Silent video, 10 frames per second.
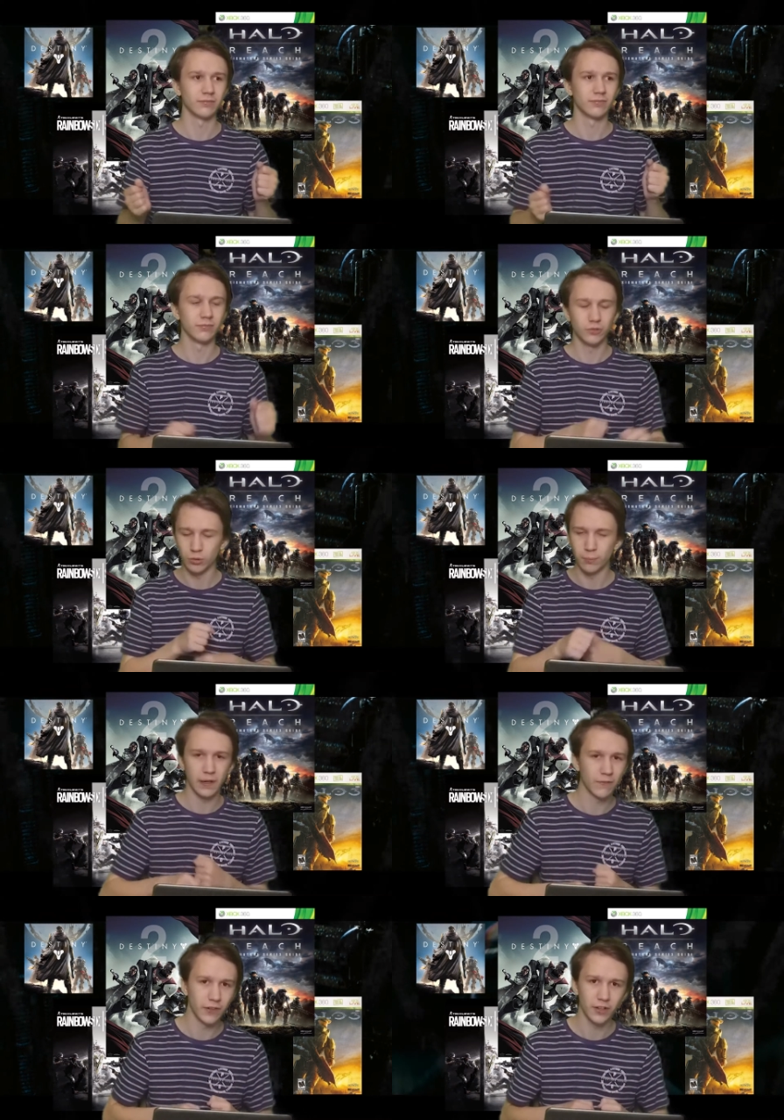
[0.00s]
do a better
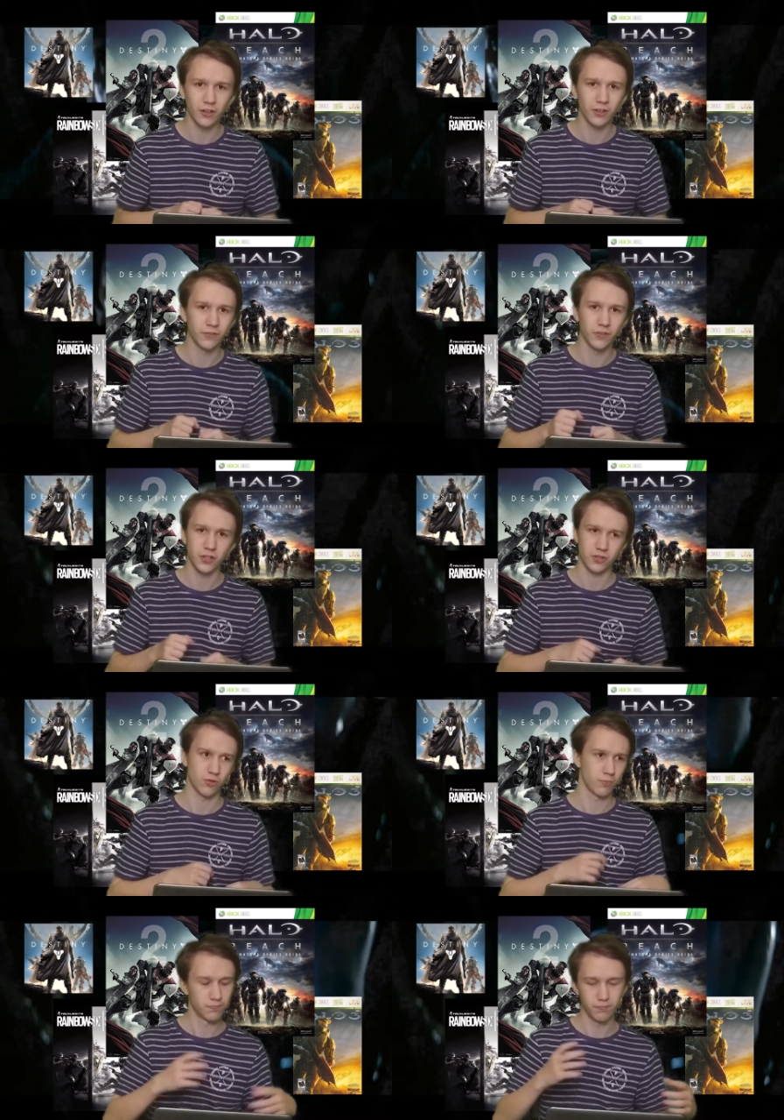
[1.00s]
video in the future or
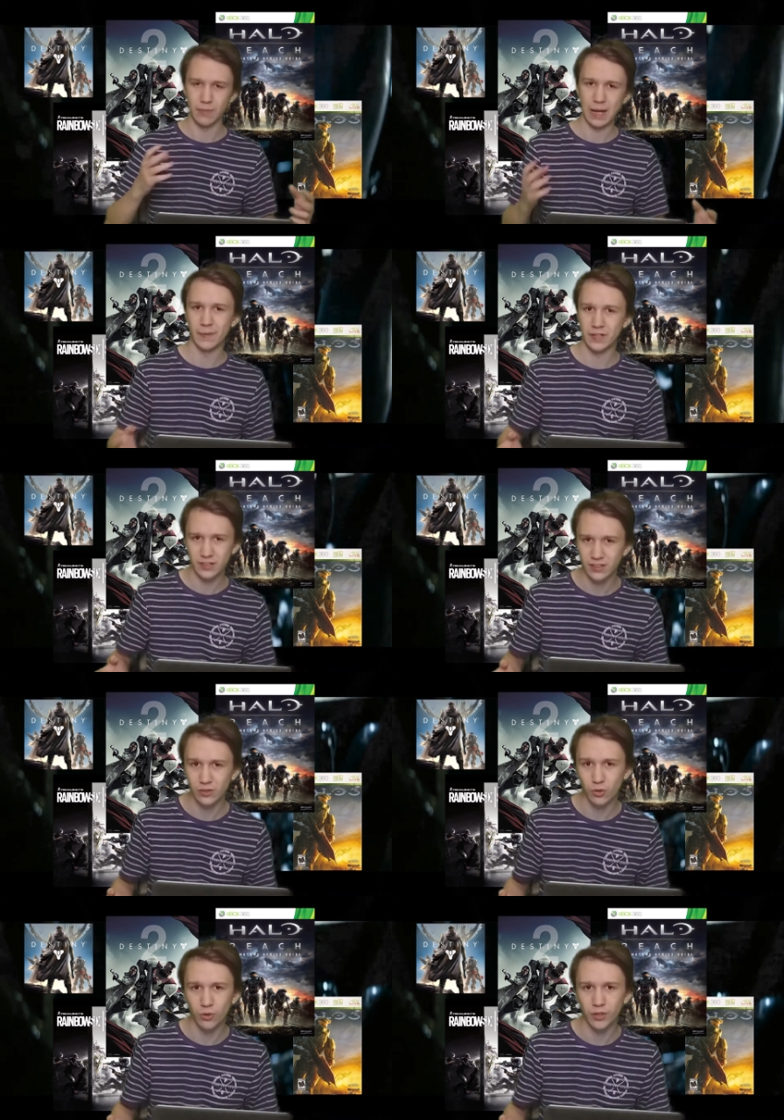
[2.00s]
maybe just as
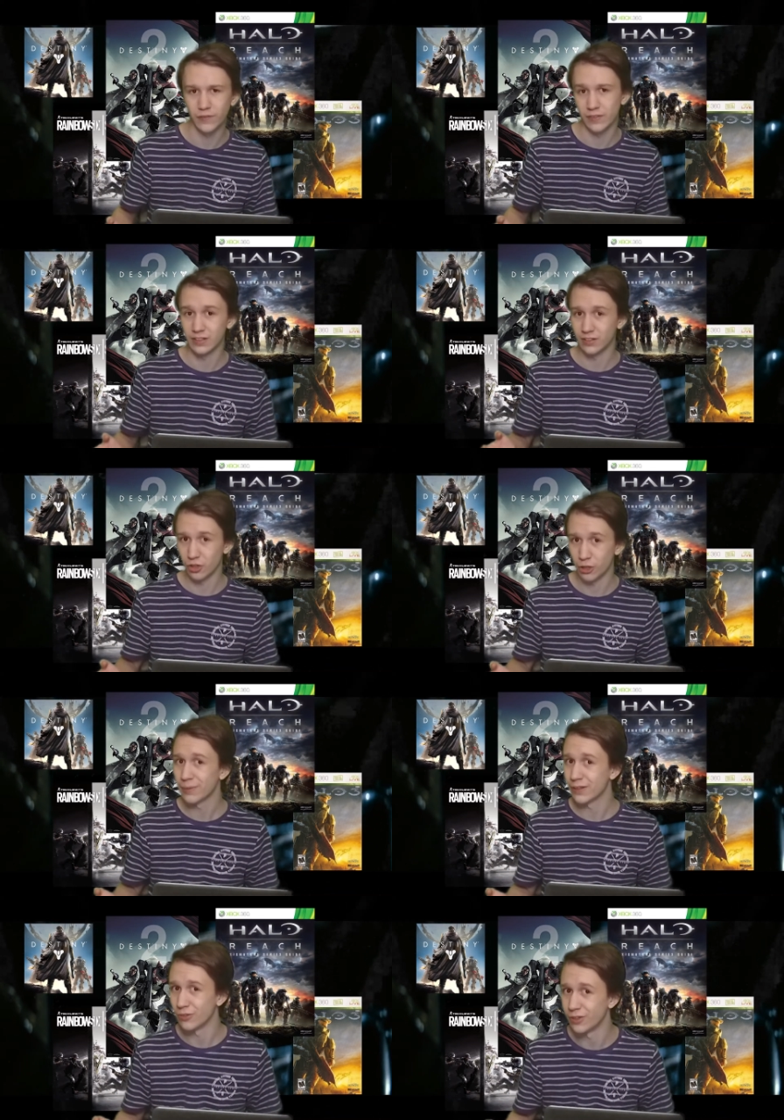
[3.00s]
good if this is gonna be
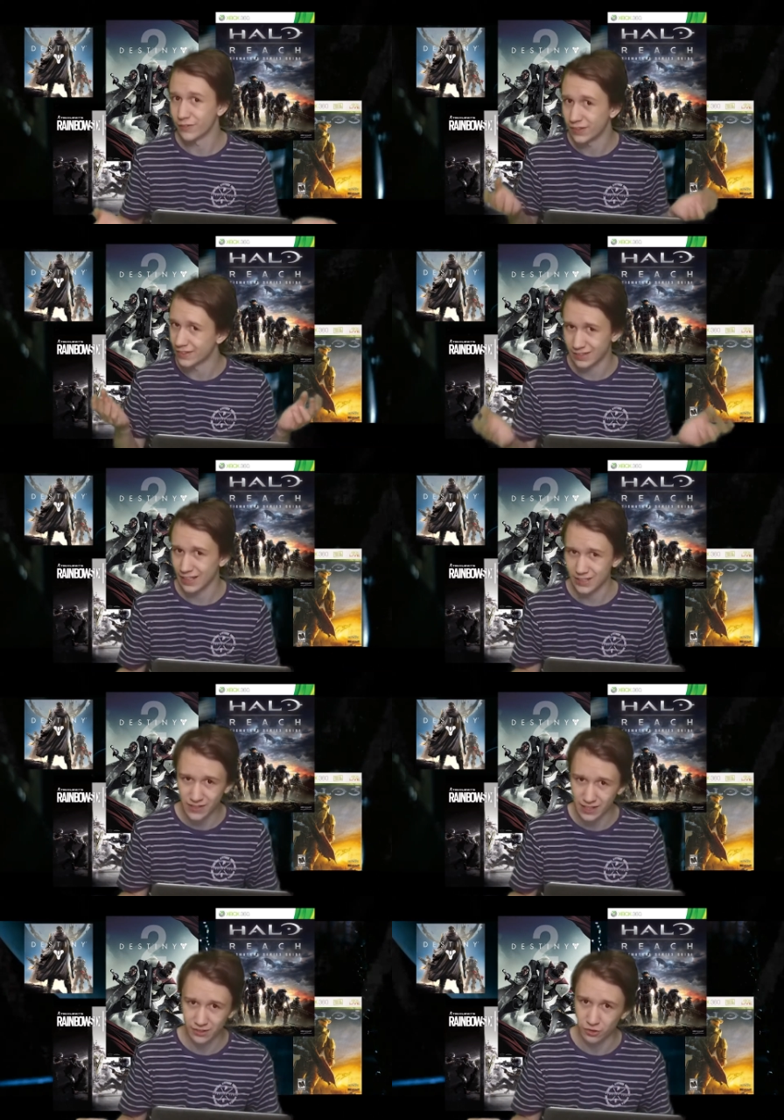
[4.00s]
good if this is classified
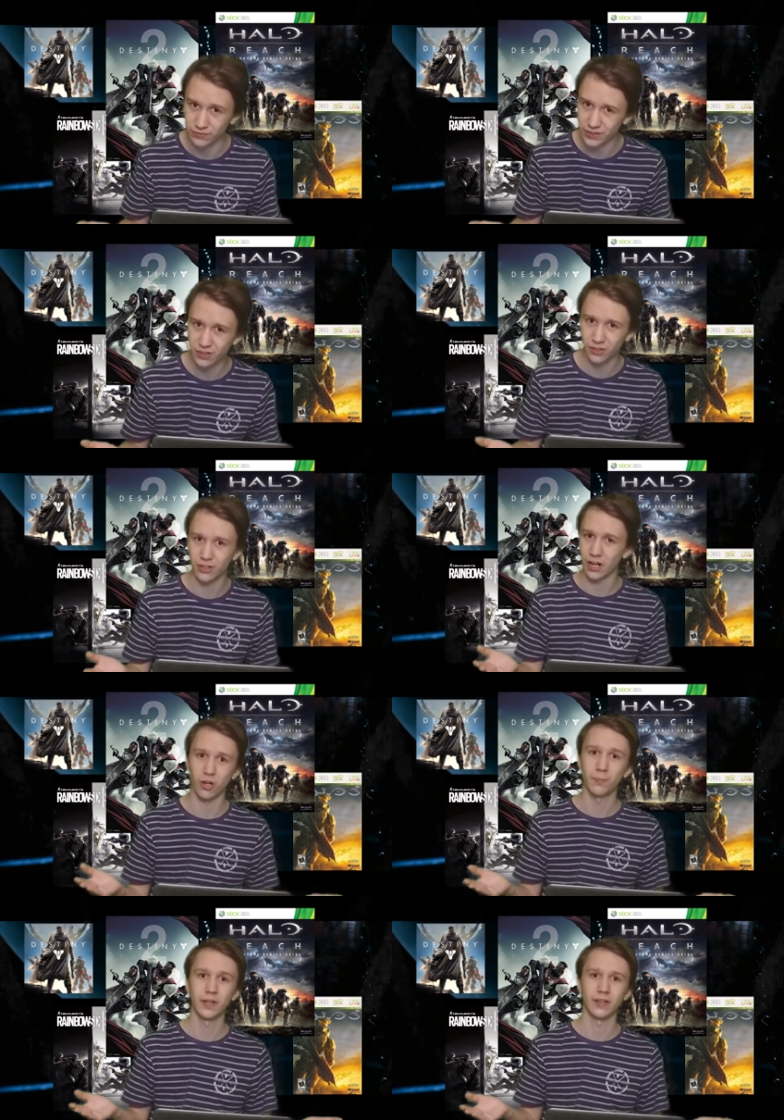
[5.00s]
as a good video I hope
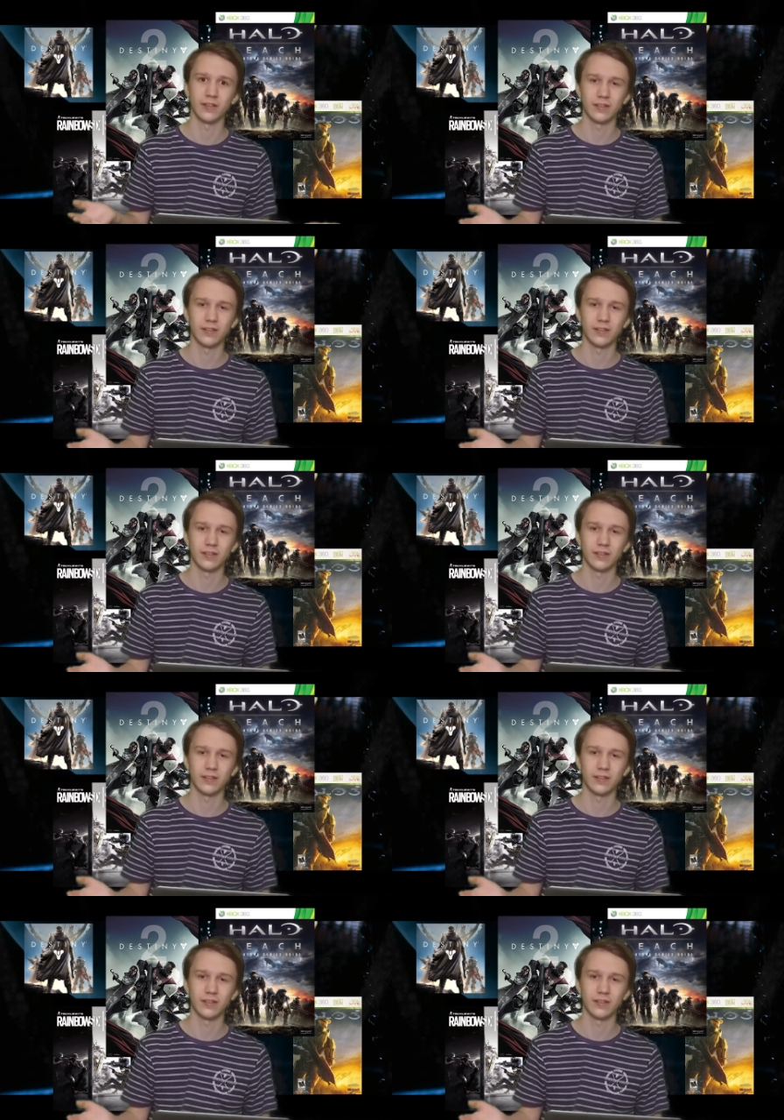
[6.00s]
it is